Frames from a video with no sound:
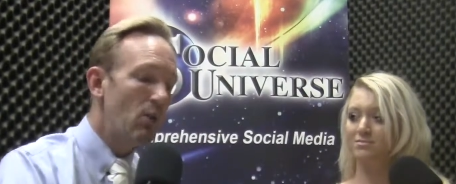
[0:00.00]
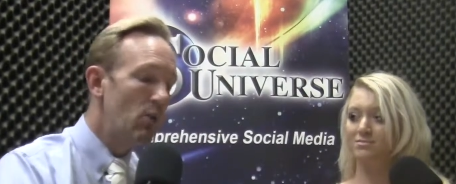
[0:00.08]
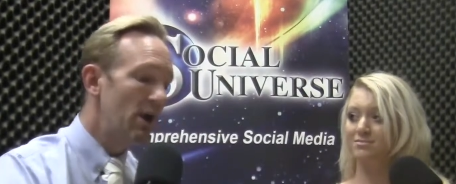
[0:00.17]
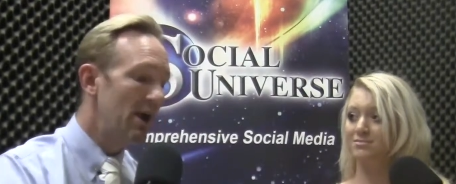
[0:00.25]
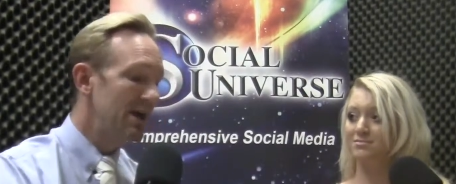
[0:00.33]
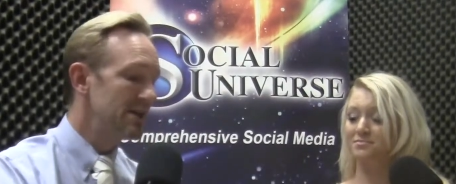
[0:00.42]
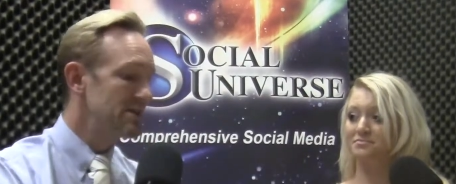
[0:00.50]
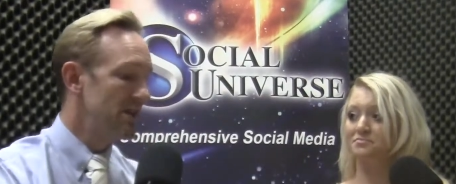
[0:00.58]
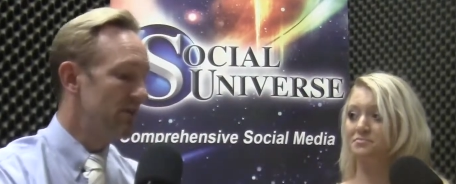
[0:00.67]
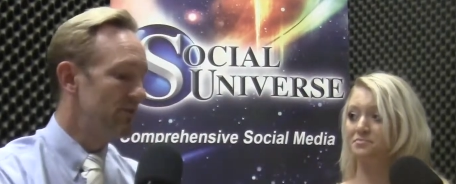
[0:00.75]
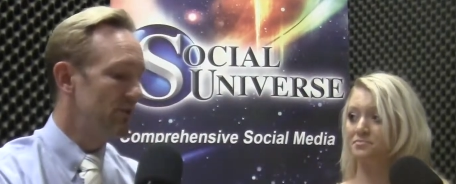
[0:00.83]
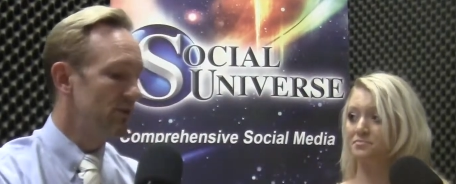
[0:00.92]
Speaker 1: Whereas
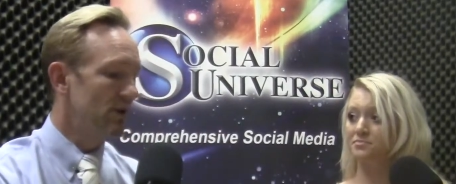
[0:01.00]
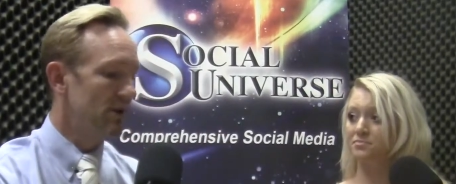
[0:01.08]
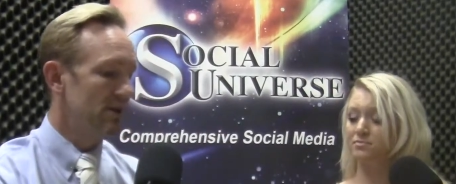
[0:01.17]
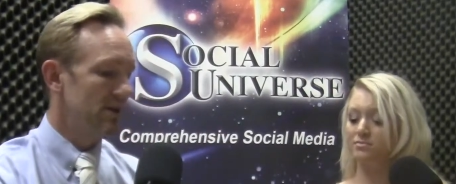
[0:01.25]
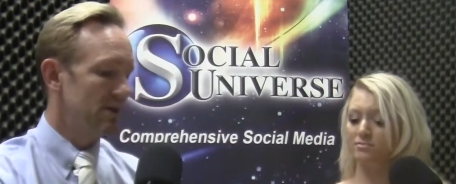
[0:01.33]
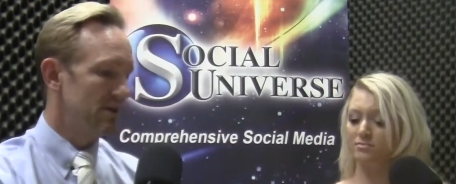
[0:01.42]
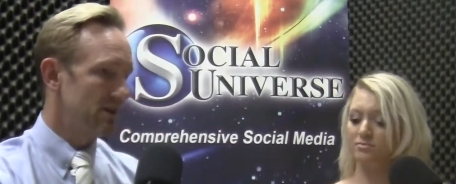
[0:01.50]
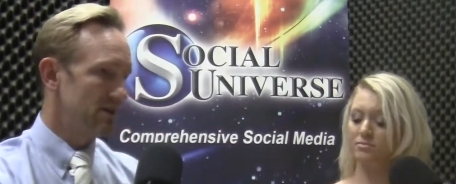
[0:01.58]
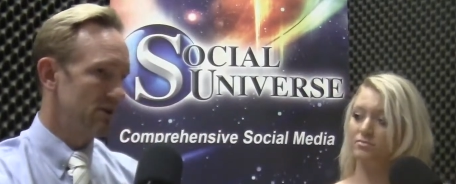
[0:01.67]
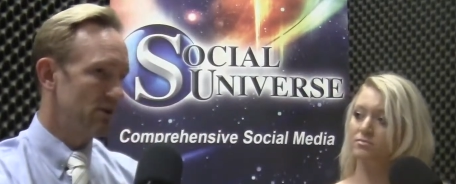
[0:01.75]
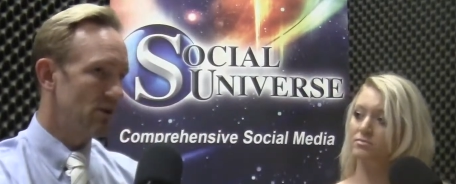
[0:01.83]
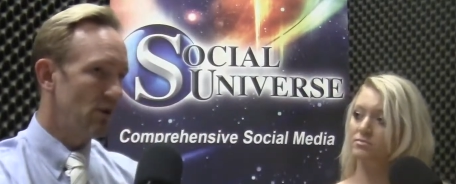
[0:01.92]
if you are like Natasha
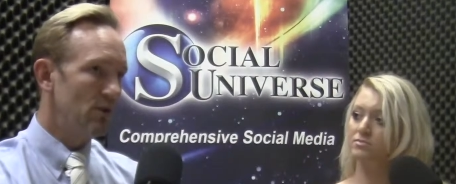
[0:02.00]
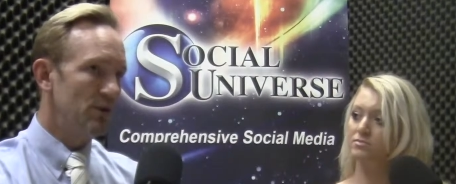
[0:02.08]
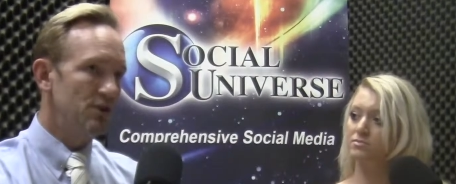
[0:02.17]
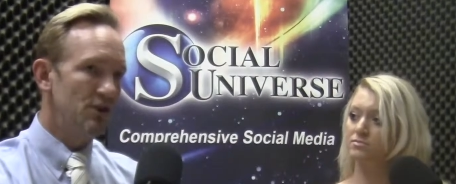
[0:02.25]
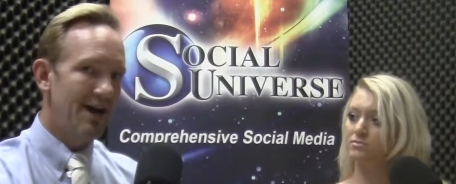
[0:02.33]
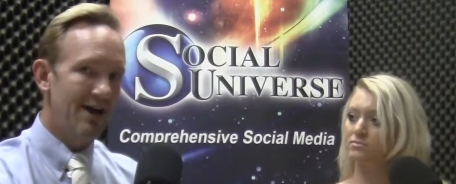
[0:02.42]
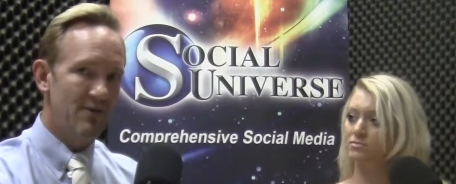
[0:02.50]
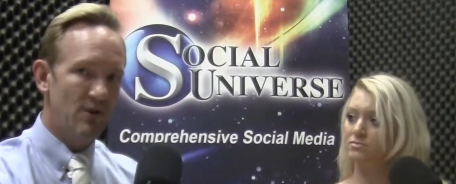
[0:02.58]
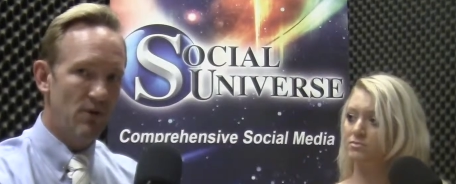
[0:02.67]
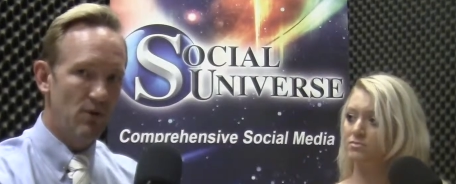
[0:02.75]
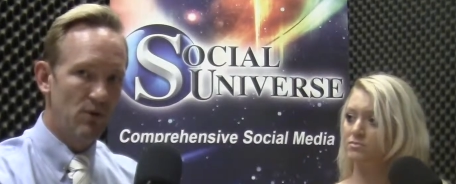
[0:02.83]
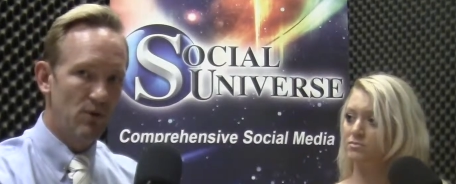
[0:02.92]
Nicole and you have a
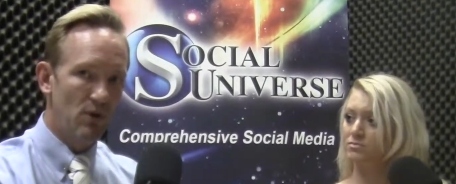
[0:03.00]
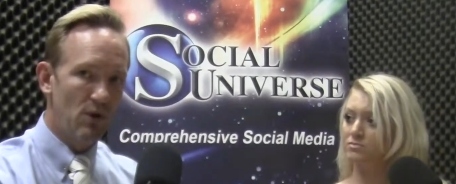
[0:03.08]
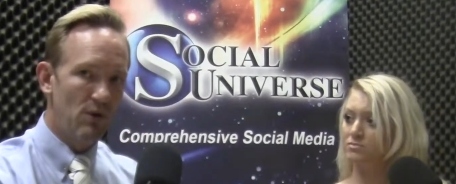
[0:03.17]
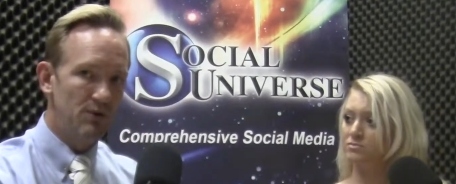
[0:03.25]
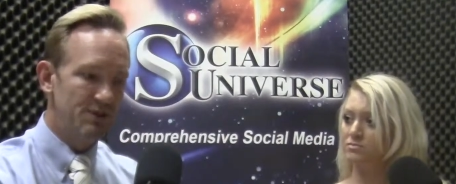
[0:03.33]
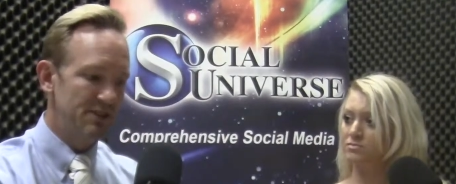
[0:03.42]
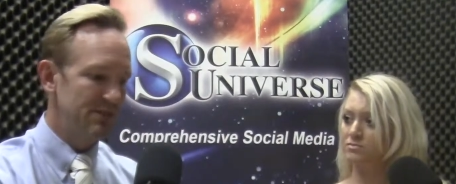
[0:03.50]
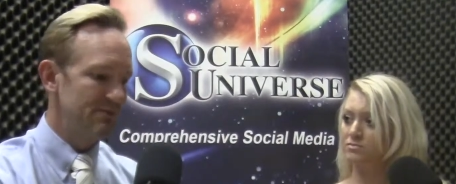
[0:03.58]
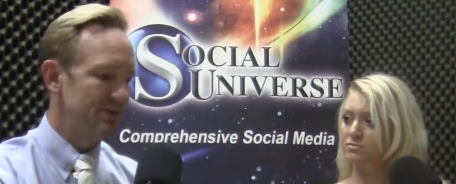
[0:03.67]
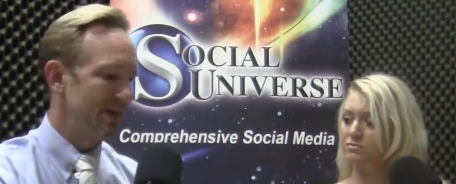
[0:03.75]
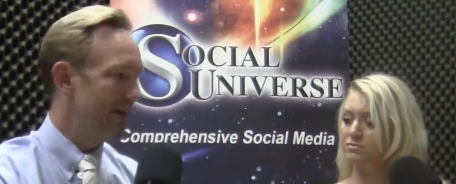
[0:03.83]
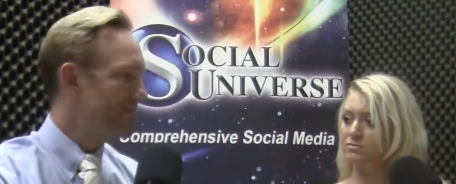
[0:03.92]
whole goal system
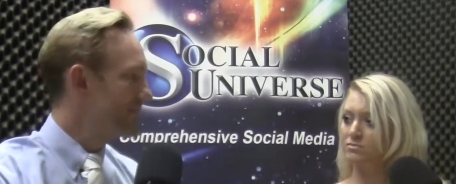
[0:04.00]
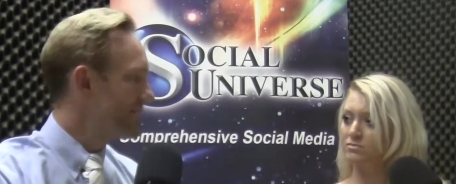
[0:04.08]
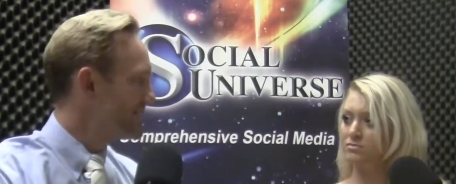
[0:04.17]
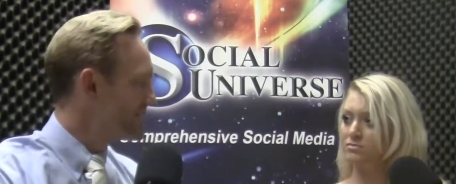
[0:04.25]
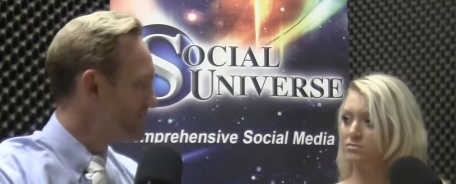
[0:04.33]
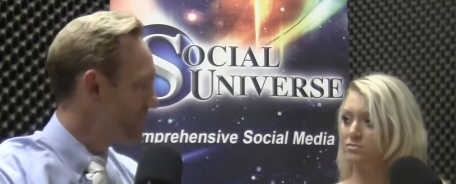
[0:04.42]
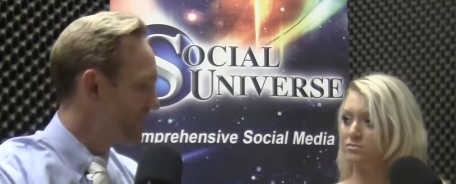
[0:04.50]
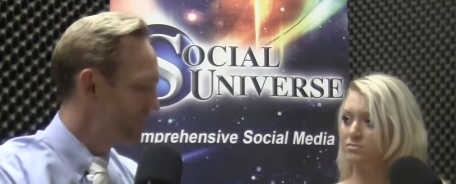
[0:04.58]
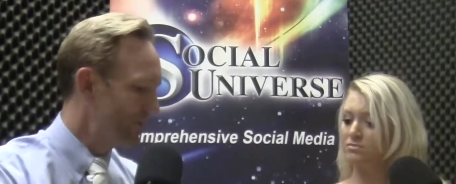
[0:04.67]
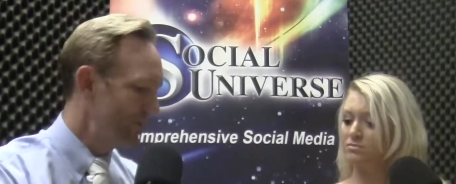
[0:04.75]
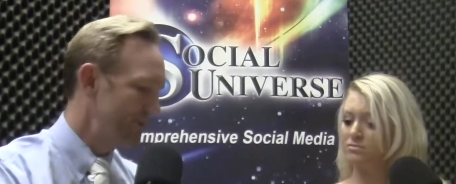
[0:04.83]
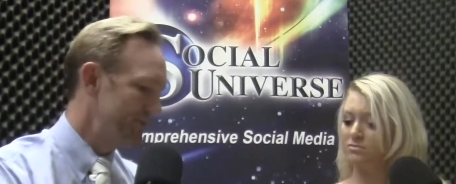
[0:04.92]
set up, tell us about
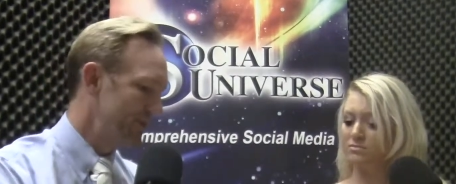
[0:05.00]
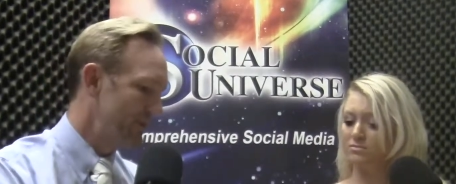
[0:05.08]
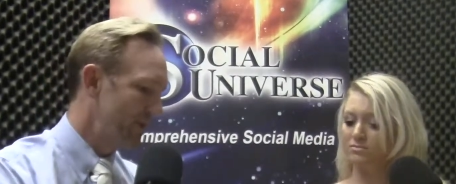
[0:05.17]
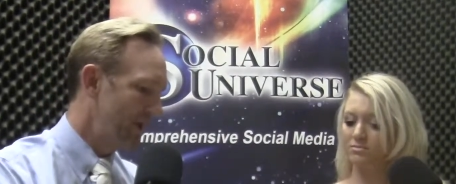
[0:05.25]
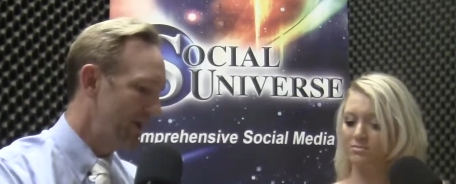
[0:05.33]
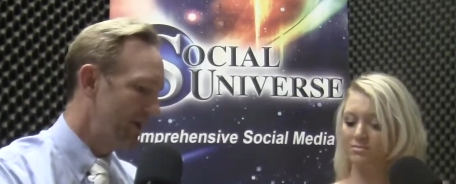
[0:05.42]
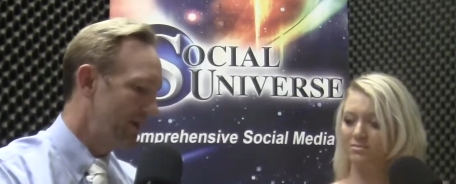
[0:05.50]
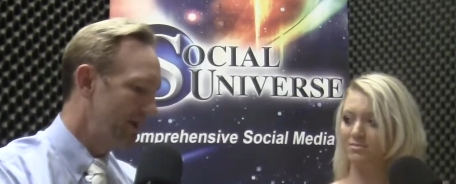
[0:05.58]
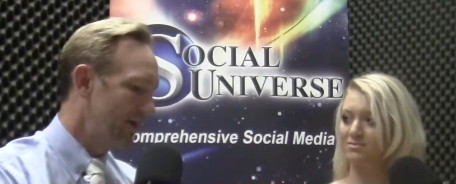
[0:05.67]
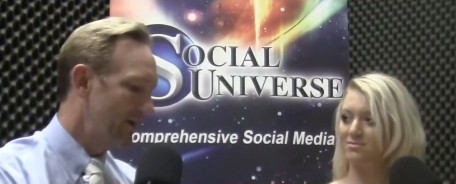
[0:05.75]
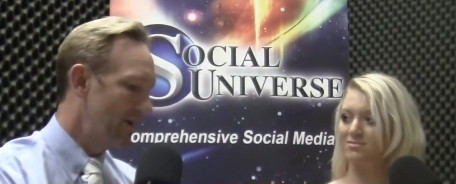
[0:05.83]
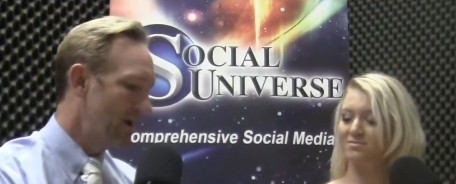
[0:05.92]
goals and and uh,
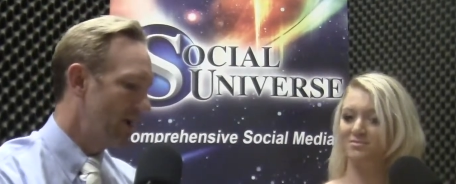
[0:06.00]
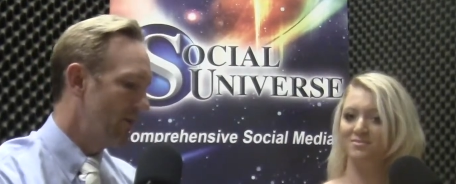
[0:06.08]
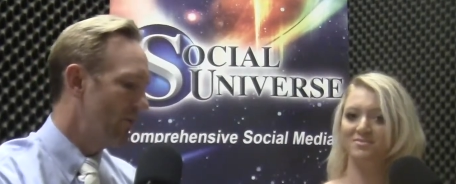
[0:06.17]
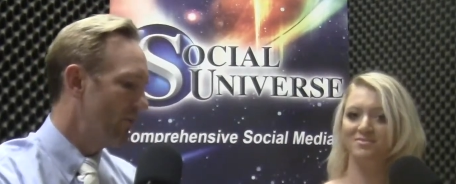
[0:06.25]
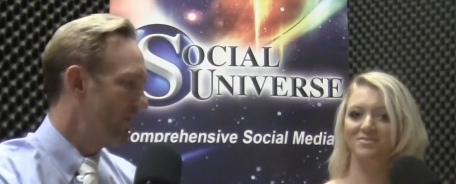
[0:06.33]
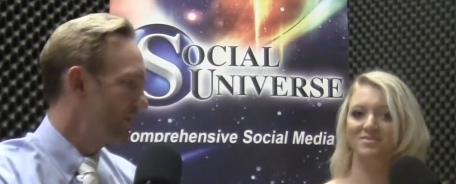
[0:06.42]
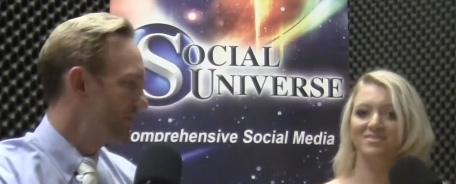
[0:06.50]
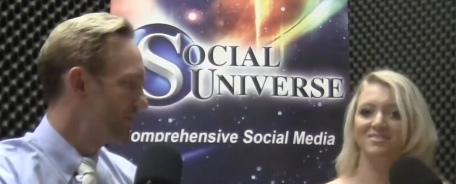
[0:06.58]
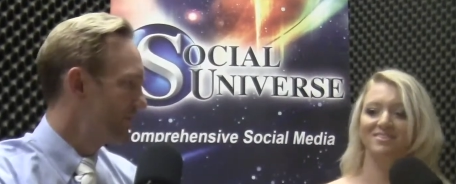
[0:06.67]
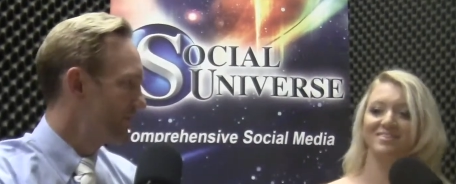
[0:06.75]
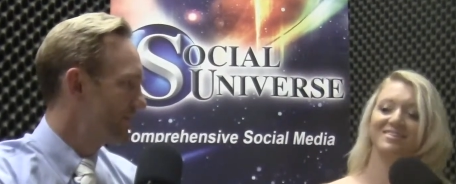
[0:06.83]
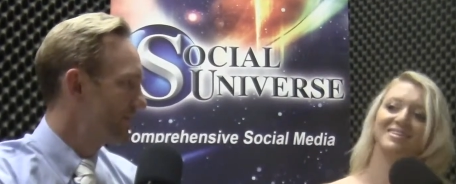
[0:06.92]
uh, what
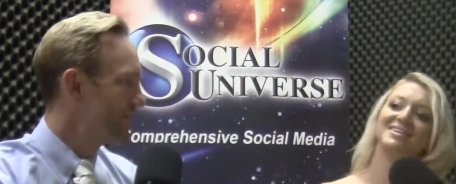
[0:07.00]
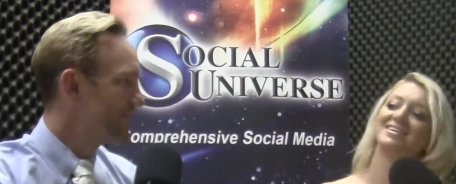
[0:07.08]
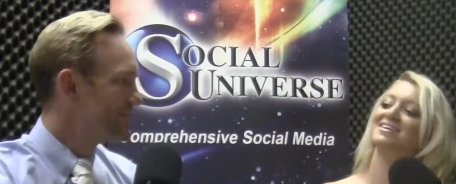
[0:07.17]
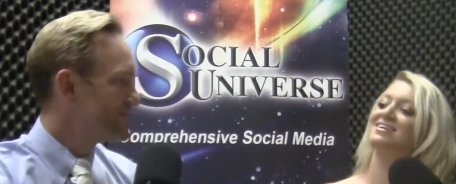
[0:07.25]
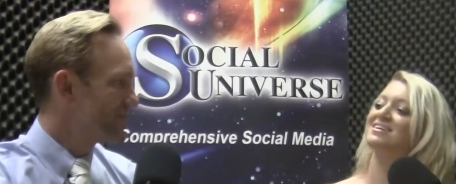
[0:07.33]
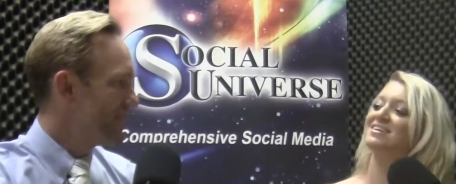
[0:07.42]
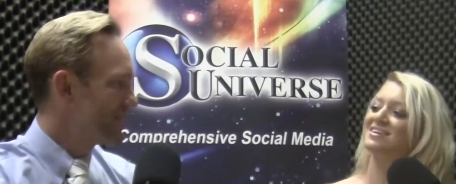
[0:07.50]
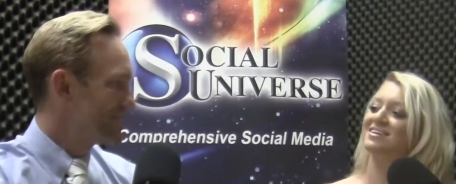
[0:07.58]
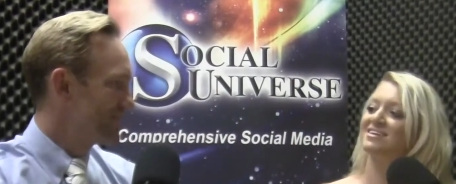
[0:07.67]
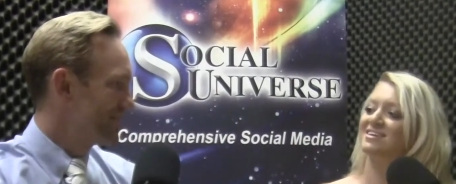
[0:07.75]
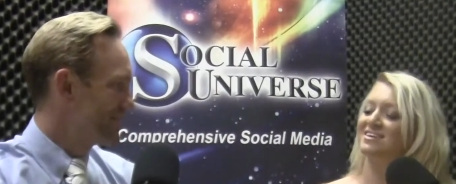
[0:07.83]
your strategy